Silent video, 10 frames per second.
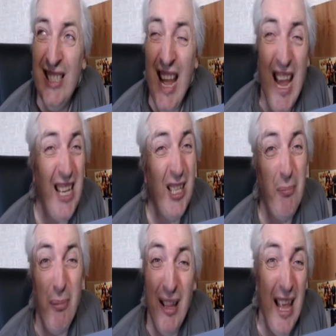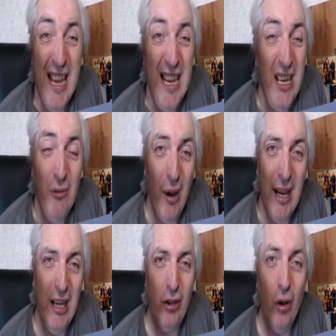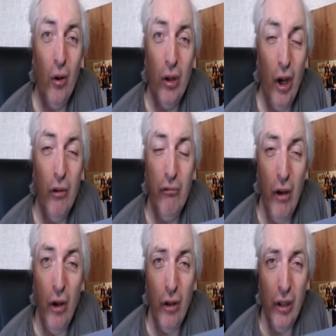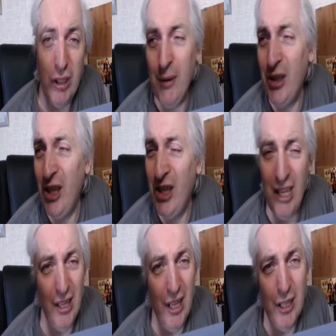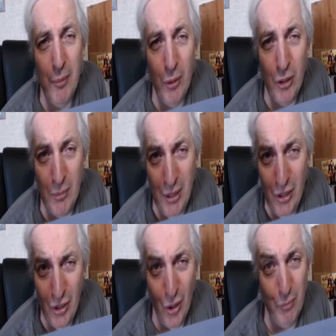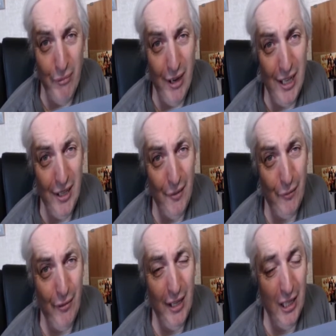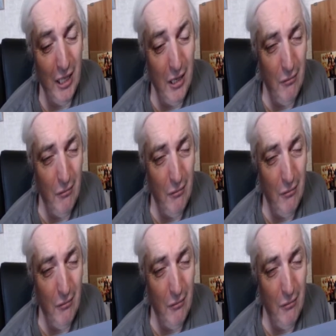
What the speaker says: explain why it's all gone wrong, especially seeing they're supposed to be so Brexit friendly.